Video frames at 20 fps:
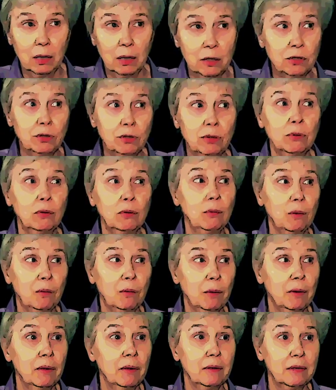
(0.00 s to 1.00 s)

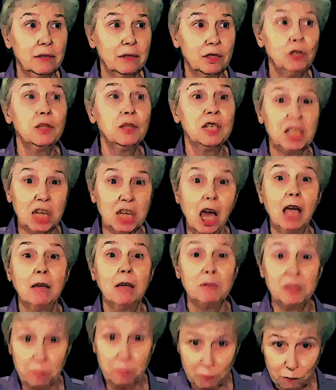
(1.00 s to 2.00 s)
the
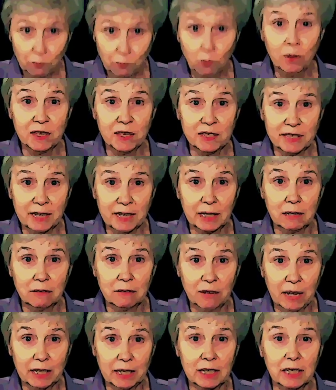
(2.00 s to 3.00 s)
times before the Second
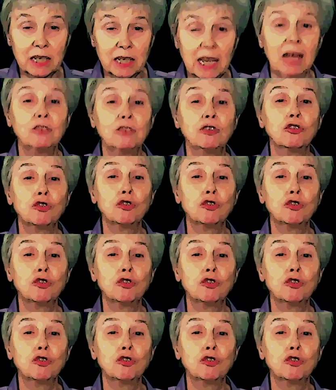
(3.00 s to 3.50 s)
Vatican Council,